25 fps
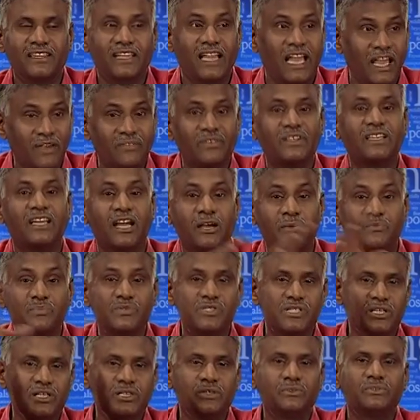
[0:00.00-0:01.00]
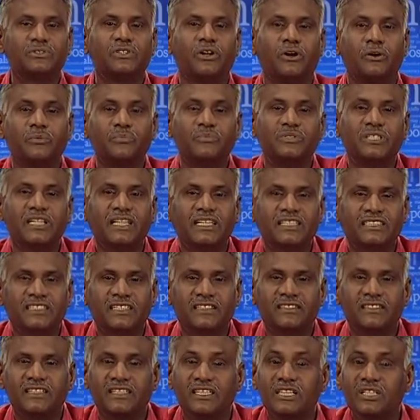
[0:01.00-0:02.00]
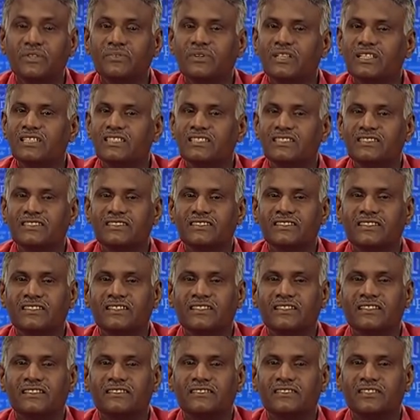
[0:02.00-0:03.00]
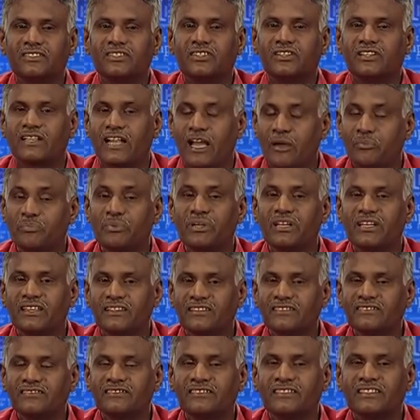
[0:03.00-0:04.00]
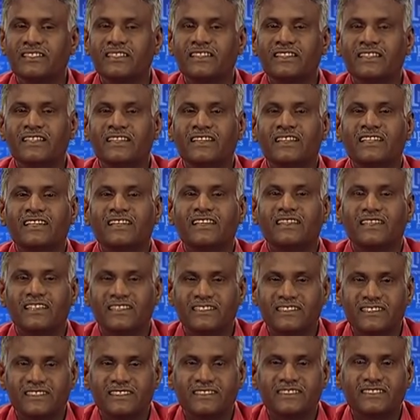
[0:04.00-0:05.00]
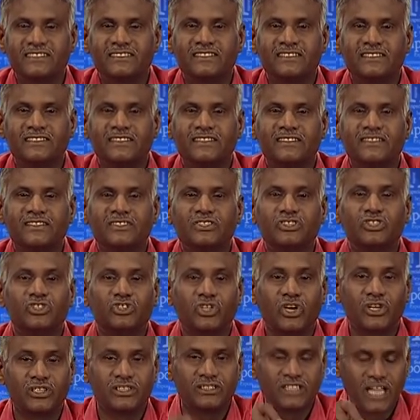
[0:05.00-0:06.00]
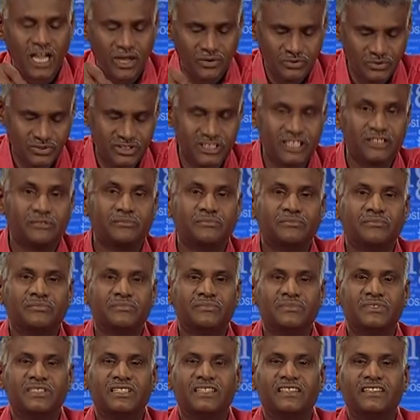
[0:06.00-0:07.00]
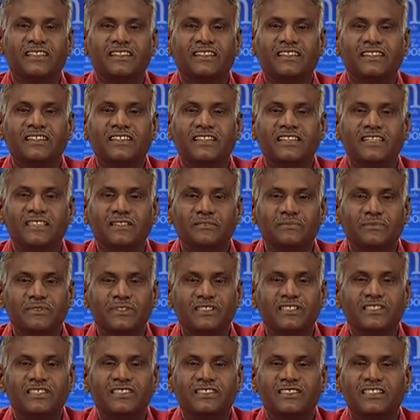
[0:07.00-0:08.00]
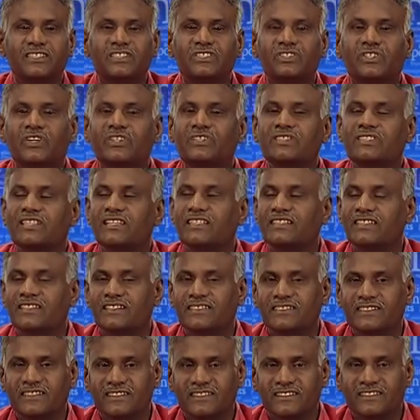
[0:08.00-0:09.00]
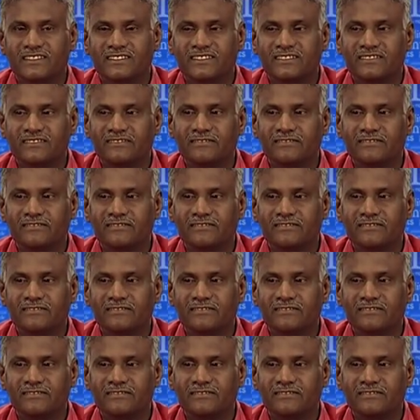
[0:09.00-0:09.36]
having observed the objects and the events that are happening, let us jot down them in words and short sentences.